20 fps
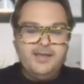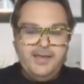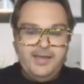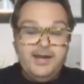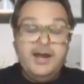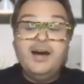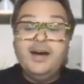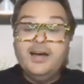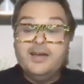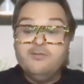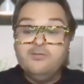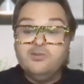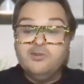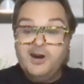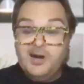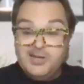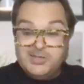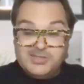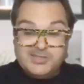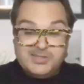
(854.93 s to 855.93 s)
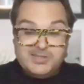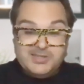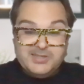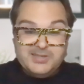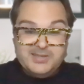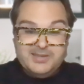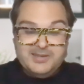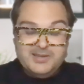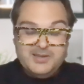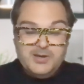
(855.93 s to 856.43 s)
high velocity
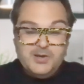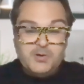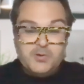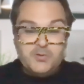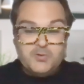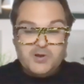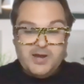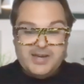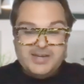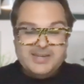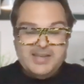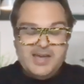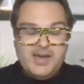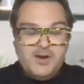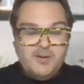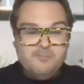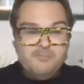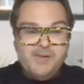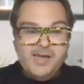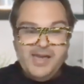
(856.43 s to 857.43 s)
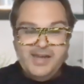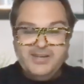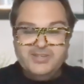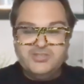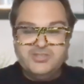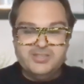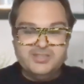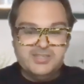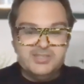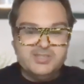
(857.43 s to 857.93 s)
right now,
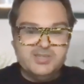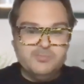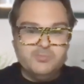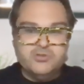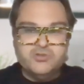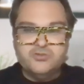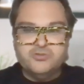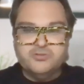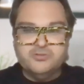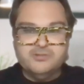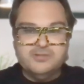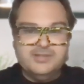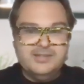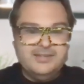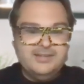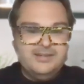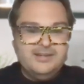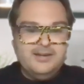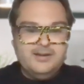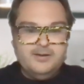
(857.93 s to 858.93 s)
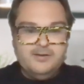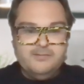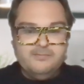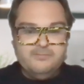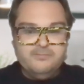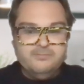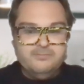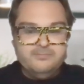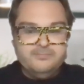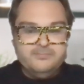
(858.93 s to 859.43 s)
managing the temperature of
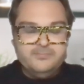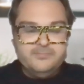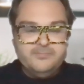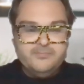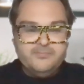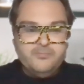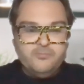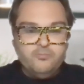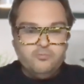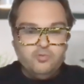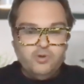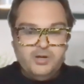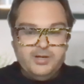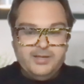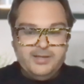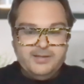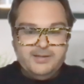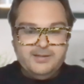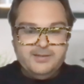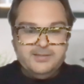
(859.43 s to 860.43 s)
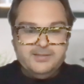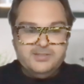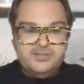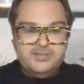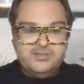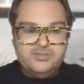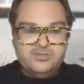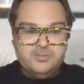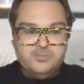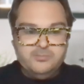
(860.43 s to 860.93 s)
running the
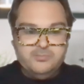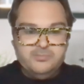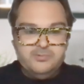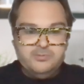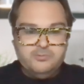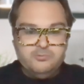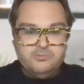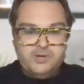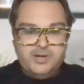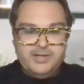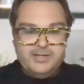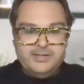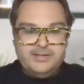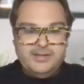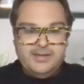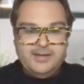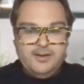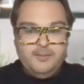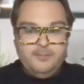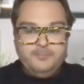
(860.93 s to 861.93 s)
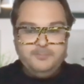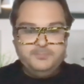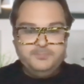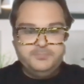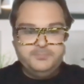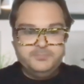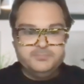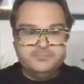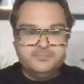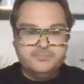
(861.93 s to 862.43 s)
system right now.
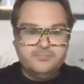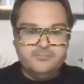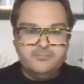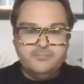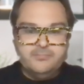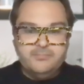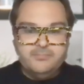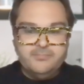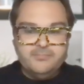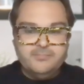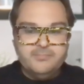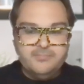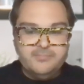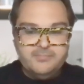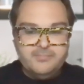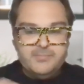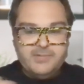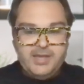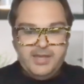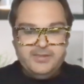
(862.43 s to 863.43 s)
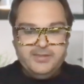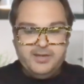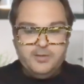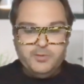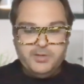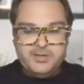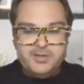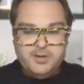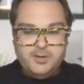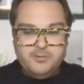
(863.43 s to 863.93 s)
And there
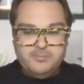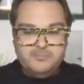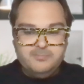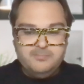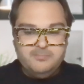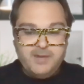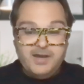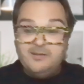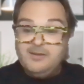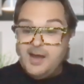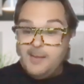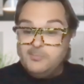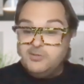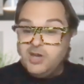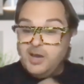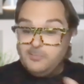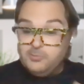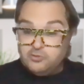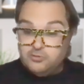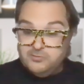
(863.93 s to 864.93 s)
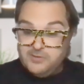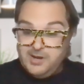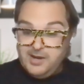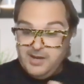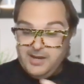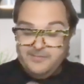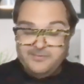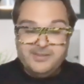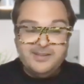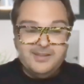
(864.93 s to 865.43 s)
we go. My laptop
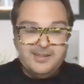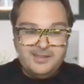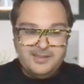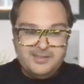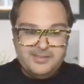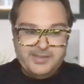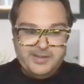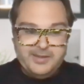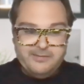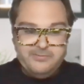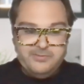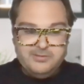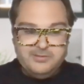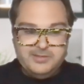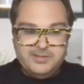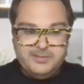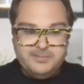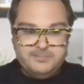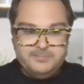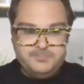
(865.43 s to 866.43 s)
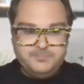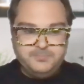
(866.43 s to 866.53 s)
survived, thankfully.